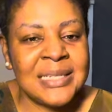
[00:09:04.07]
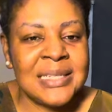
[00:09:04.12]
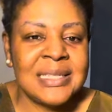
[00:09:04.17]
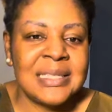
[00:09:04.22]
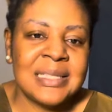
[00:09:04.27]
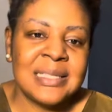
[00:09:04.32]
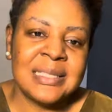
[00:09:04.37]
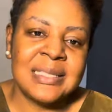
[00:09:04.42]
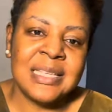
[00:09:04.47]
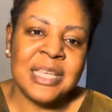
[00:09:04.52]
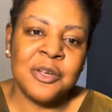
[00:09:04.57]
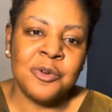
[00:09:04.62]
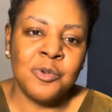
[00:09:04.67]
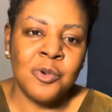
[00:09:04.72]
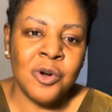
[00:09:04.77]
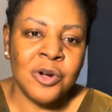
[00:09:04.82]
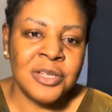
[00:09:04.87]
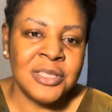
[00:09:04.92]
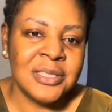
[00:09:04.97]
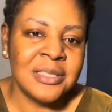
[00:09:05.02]
this is day
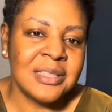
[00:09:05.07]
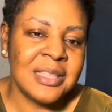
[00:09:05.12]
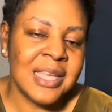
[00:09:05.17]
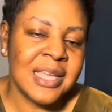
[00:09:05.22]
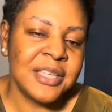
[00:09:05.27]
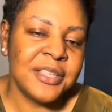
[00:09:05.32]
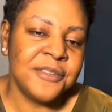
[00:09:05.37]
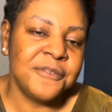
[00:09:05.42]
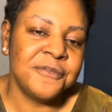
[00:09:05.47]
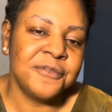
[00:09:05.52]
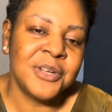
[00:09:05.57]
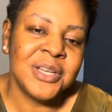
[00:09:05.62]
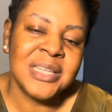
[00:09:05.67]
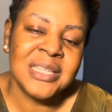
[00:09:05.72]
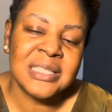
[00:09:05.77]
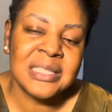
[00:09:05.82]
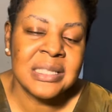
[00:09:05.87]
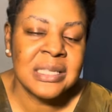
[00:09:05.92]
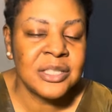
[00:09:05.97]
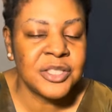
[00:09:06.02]
one thank you for
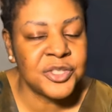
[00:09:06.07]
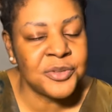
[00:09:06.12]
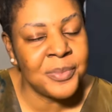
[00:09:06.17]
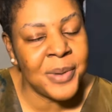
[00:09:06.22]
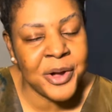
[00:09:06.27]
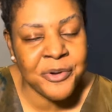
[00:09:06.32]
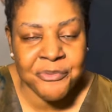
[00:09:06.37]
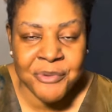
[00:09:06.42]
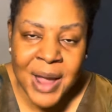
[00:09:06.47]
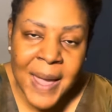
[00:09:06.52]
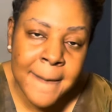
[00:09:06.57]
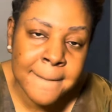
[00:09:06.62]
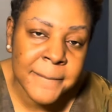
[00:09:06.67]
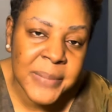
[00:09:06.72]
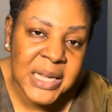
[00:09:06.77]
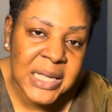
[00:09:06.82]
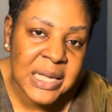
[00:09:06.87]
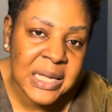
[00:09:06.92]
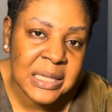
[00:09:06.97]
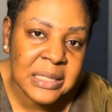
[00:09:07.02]
listening to my
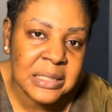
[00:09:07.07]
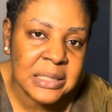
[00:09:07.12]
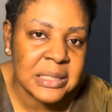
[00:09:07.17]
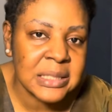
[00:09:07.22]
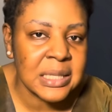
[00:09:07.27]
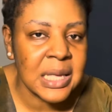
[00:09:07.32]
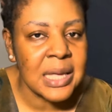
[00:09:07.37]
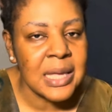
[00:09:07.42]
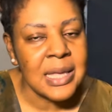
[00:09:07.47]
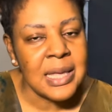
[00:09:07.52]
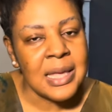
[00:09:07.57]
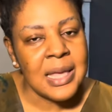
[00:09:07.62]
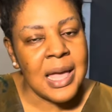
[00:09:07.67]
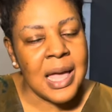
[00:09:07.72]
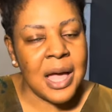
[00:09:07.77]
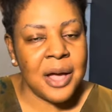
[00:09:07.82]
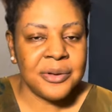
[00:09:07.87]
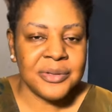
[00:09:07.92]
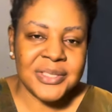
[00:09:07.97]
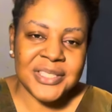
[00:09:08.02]
ramblings
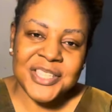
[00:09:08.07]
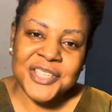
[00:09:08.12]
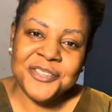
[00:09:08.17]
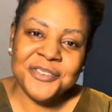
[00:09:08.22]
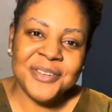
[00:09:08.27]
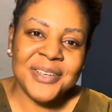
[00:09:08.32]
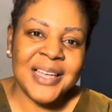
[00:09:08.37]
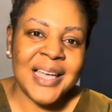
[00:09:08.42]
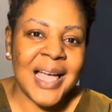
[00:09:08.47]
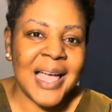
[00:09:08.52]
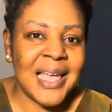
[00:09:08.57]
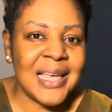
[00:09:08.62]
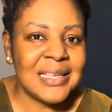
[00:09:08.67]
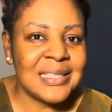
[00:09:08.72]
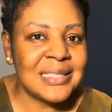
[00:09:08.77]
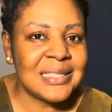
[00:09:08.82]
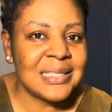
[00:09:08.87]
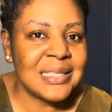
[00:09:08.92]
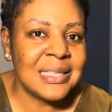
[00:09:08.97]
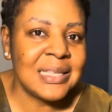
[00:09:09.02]
i'll see you
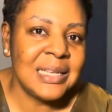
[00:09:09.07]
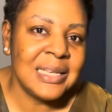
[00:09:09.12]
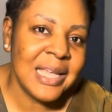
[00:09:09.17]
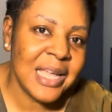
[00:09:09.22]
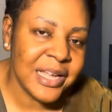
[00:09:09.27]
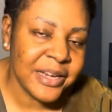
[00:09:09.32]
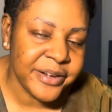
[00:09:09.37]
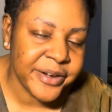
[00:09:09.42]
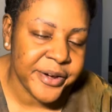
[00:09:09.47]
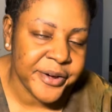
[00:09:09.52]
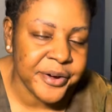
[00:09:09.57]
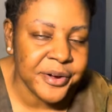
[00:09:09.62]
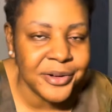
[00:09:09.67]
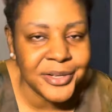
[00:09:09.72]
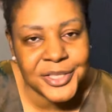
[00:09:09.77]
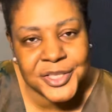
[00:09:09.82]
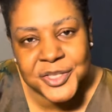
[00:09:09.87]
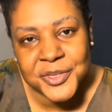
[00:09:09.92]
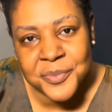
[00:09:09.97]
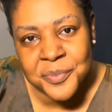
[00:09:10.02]
guys later
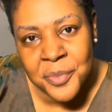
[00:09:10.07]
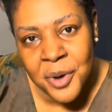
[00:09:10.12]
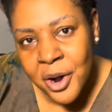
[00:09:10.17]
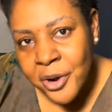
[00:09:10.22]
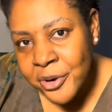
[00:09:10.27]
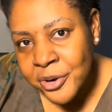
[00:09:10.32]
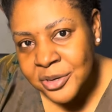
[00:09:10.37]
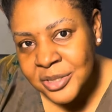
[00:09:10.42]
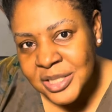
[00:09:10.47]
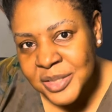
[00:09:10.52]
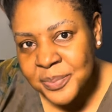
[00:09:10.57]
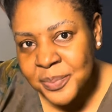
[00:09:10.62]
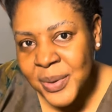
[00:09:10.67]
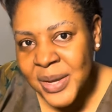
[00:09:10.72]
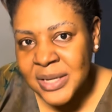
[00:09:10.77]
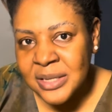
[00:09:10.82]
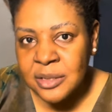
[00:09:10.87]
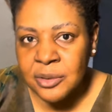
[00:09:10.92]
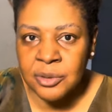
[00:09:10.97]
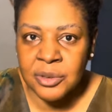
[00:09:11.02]
or tomorrow
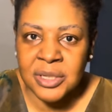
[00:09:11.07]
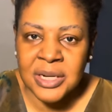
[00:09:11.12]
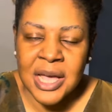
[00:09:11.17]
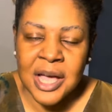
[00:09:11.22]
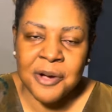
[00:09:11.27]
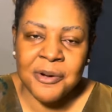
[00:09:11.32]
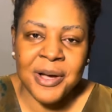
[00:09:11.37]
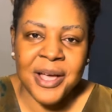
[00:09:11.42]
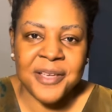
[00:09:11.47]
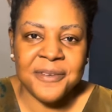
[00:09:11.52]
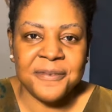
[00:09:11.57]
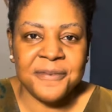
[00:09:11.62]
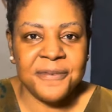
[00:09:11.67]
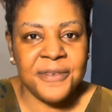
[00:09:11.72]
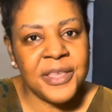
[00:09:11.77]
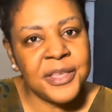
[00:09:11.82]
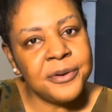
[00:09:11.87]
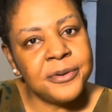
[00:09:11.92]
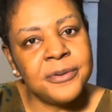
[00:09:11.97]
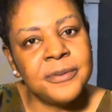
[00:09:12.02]
depending on how i
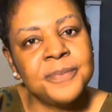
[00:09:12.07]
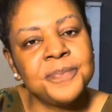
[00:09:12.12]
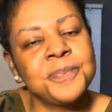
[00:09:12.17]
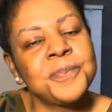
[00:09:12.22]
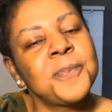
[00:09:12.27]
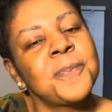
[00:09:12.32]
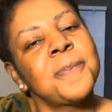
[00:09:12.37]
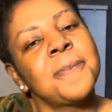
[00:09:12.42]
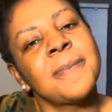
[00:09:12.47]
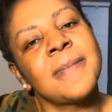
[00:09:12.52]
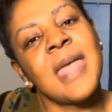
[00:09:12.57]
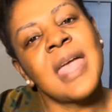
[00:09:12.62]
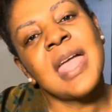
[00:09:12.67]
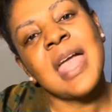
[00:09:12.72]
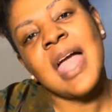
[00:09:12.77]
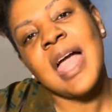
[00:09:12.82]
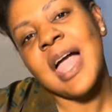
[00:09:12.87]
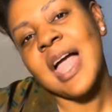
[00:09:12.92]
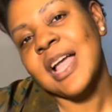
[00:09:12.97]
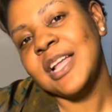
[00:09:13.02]
feel
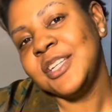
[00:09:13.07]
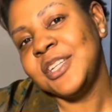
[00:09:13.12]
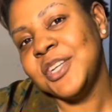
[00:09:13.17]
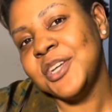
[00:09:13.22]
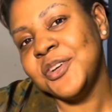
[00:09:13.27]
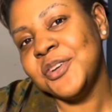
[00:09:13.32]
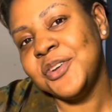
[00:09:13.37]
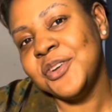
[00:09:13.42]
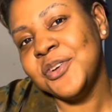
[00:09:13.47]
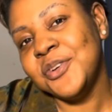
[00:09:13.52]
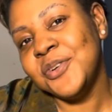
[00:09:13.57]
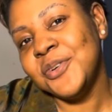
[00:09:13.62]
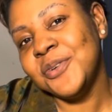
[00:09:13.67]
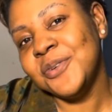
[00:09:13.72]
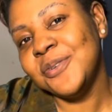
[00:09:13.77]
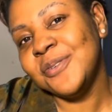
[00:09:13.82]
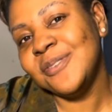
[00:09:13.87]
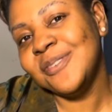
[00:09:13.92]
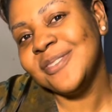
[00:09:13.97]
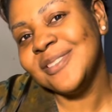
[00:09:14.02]

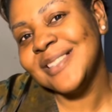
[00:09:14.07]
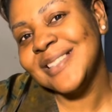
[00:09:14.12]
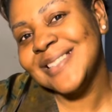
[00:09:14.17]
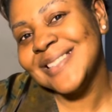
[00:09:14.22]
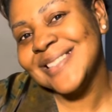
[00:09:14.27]
Toodles.